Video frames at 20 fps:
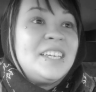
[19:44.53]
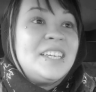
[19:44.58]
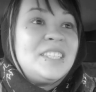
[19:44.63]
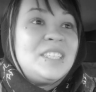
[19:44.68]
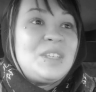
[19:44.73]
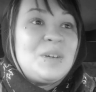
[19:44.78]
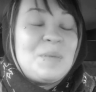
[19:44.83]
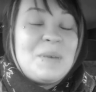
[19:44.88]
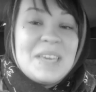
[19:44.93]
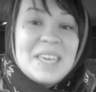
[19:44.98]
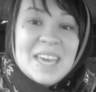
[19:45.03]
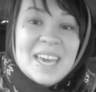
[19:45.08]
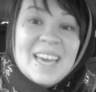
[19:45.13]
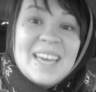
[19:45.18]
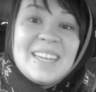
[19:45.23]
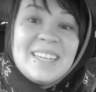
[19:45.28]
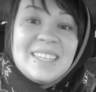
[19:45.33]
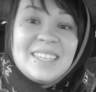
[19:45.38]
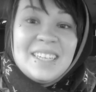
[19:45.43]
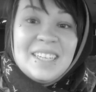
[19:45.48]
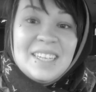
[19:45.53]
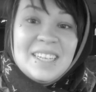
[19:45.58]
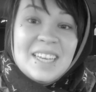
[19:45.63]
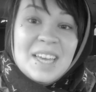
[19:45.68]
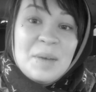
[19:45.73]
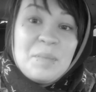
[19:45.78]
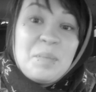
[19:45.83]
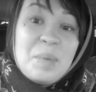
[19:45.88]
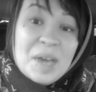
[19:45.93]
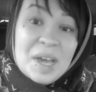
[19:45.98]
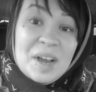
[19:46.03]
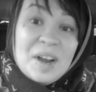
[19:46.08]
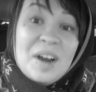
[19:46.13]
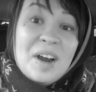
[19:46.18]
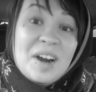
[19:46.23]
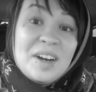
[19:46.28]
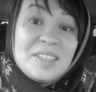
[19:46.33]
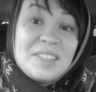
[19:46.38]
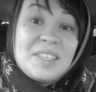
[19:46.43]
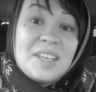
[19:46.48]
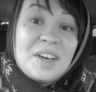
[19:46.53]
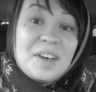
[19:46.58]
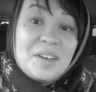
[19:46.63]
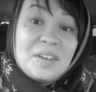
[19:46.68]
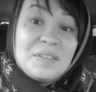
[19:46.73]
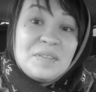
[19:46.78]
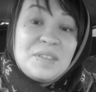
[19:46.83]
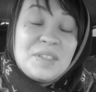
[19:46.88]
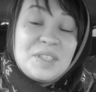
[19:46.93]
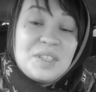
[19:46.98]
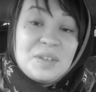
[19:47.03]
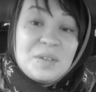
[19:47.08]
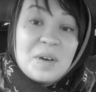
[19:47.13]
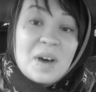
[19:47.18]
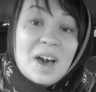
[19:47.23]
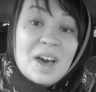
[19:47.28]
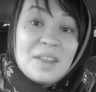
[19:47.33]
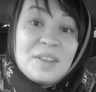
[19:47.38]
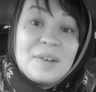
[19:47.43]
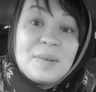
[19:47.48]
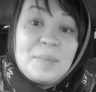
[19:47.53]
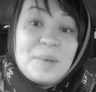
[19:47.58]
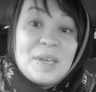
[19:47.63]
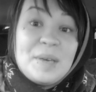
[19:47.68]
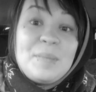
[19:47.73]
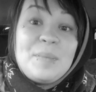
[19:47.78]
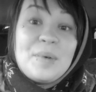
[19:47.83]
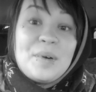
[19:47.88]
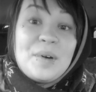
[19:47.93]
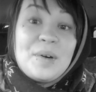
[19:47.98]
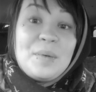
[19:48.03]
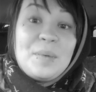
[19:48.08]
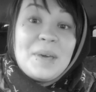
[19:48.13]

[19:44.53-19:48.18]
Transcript: so we can't compare ourselves to other people.